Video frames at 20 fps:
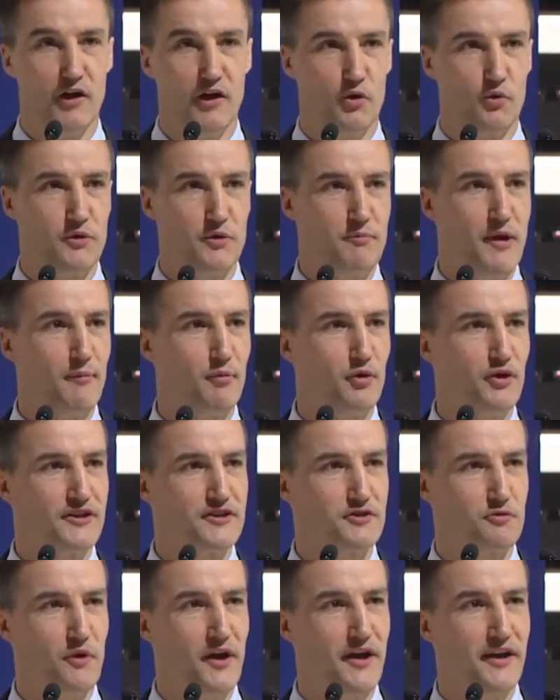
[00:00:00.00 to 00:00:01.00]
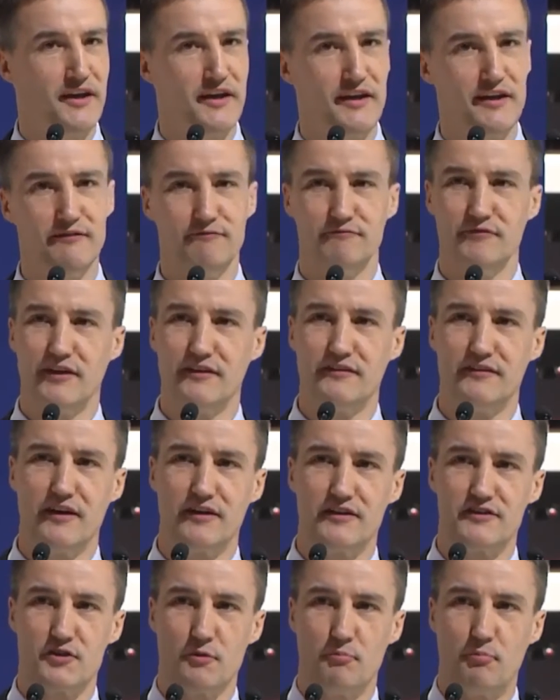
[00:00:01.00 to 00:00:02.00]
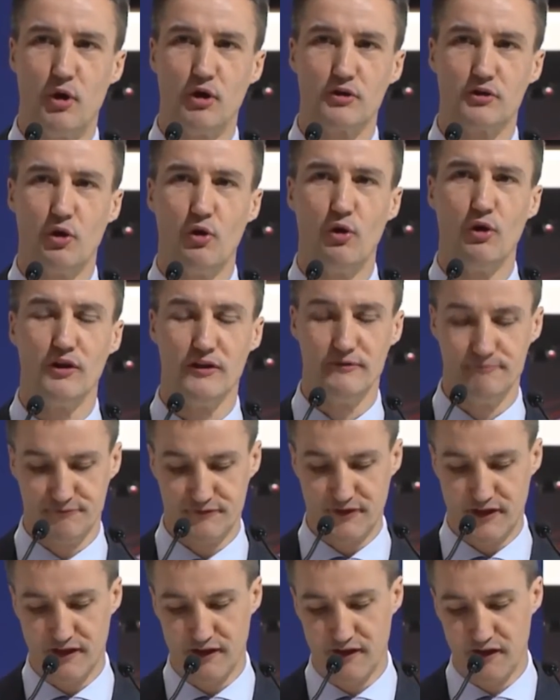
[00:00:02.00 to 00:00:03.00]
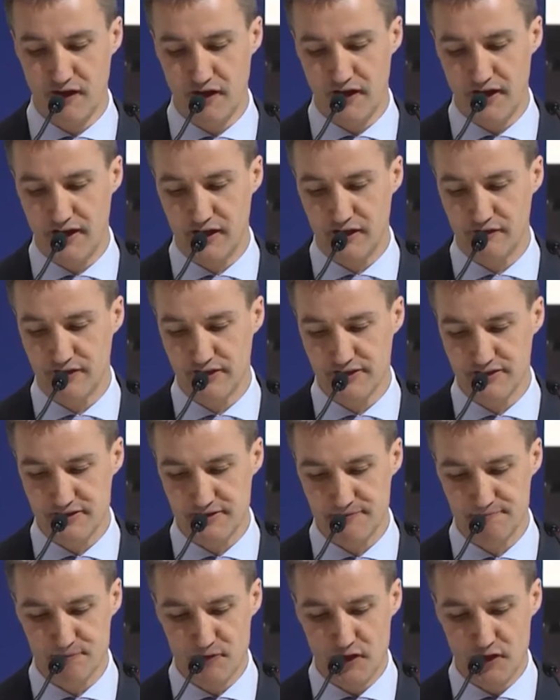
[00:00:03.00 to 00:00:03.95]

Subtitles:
remember it's raining and there is a pothole ahead of us.